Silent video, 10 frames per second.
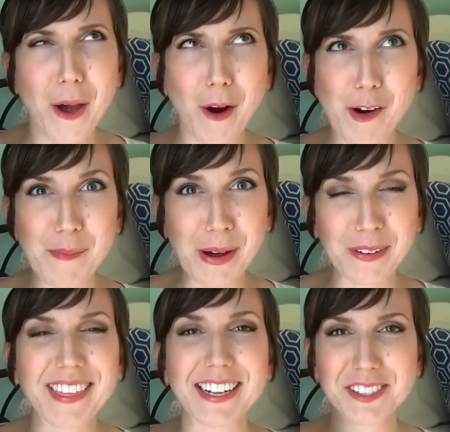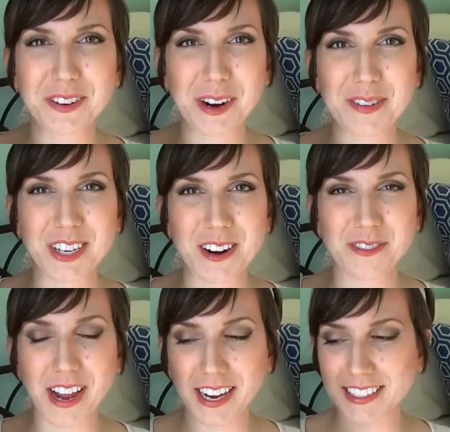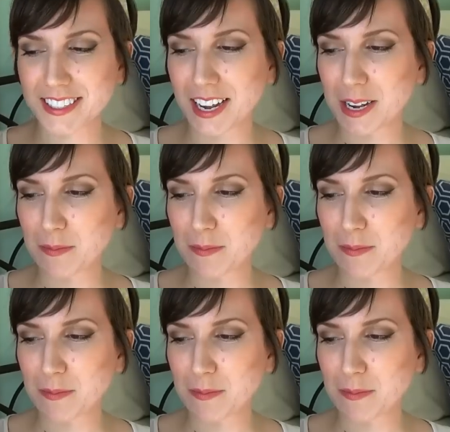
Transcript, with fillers: a remote, that's the word I'm trying to find,